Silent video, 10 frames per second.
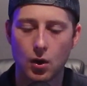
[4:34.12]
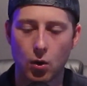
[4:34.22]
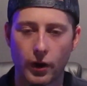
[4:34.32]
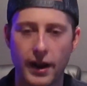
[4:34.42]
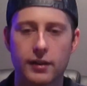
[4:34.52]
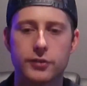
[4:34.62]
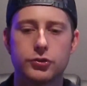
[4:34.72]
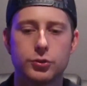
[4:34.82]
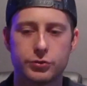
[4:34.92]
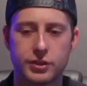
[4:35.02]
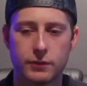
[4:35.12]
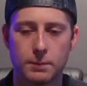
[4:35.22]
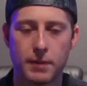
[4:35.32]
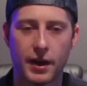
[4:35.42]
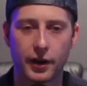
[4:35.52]
Or LSU's
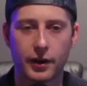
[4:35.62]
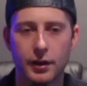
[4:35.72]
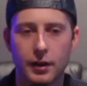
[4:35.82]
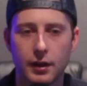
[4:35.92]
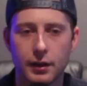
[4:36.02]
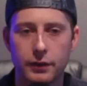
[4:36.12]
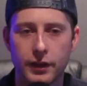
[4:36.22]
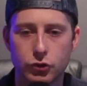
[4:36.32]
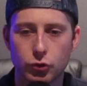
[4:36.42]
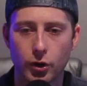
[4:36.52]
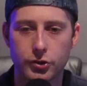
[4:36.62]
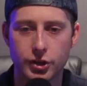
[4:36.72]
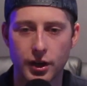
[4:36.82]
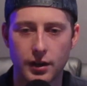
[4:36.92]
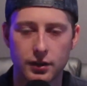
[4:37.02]
even better than
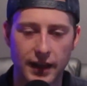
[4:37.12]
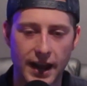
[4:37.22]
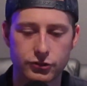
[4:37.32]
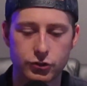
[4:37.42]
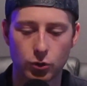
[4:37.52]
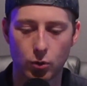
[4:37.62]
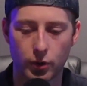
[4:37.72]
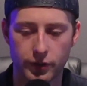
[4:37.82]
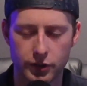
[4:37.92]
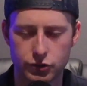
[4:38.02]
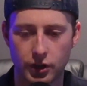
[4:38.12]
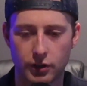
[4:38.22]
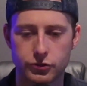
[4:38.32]
Georgia last year or this year.